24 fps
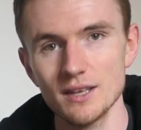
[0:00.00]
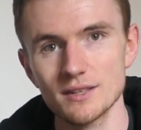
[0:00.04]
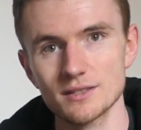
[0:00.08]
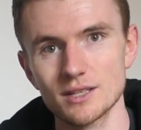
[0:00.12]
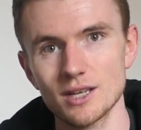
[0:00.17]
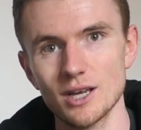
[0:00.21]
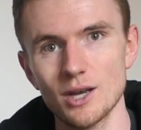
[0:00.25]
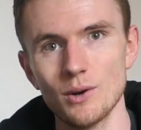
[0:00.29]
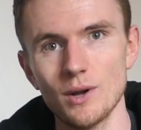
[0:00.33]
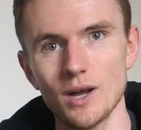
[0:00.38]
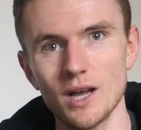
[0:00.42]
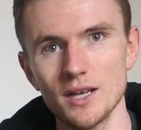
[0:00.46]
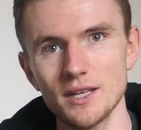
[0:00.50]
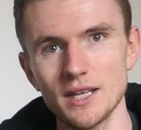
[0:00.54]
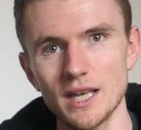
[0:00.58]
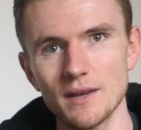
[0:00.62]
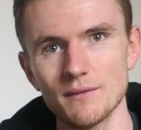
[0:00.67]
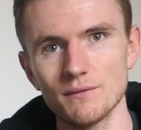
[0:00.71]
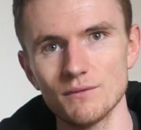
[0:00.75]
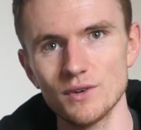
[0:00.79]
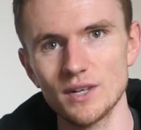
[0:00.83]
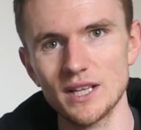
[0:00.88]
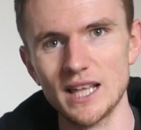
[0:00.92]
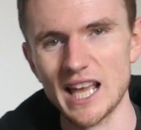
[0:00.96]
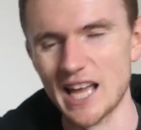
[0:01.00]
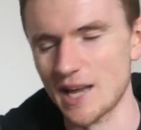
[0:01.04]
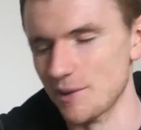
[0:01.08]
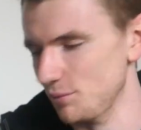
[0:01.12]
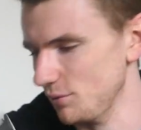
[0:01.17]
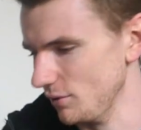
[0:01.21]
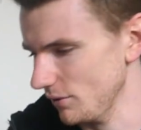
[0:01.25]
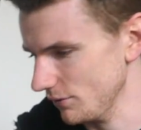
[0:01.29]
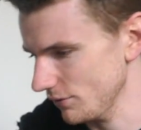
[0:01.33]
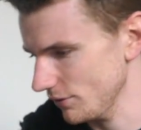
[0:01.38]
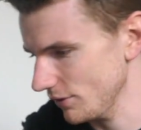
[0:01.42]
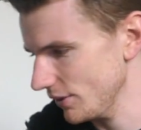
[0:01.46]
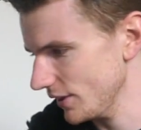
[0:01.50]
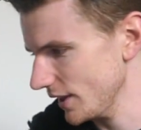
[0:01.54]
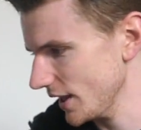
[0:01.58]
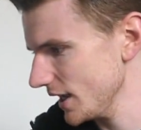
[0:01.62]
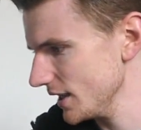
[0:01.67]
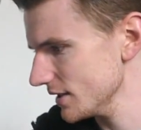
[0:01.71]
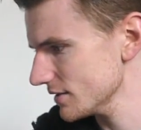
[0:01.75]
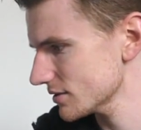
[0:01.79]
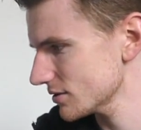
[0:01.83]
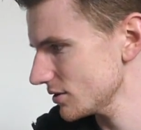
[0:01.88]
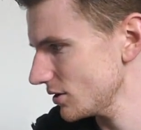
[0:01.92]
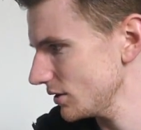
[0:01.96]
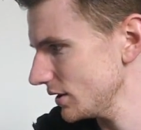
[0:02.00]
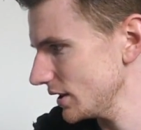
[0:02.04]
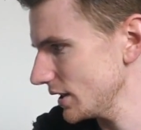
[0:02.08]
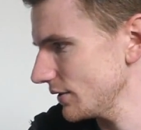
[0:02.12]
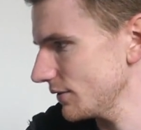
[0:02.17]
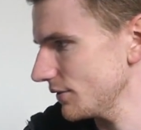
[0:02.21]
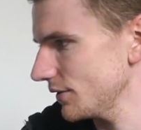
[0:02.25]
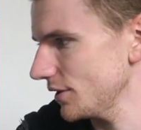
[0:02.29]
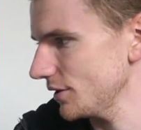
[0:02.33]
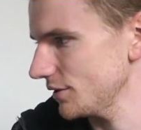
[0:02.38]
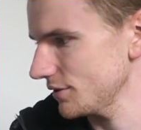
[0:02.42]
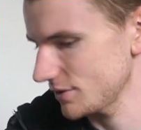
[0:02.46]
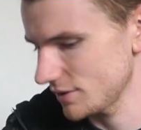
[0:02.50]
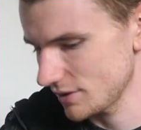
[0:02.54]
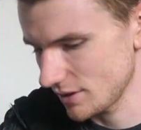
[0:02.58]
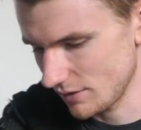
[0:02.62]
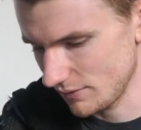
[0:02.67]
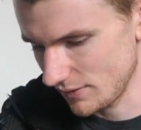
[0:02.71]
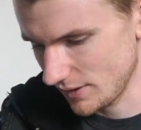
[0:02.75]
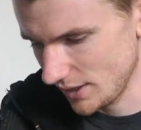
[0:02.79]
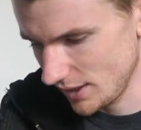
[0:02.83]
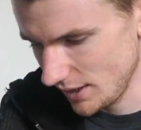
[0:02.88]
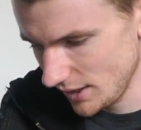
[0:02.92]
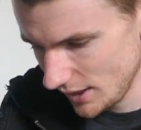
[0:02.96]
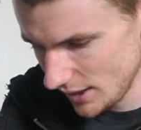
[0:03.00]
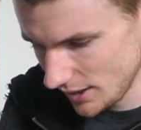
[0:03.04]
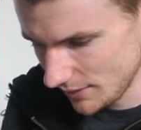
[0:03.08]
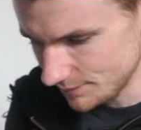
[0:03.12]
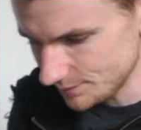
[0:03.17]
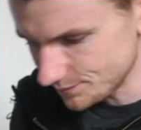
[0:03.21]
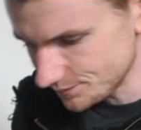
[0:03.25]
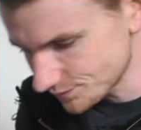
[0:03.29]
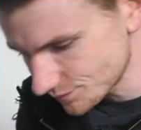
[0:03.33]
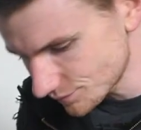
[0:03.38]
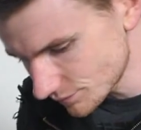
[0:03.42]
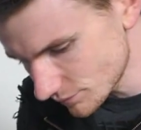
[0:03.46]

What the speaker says: So yeah, really happy with that. So I'll leave those over here.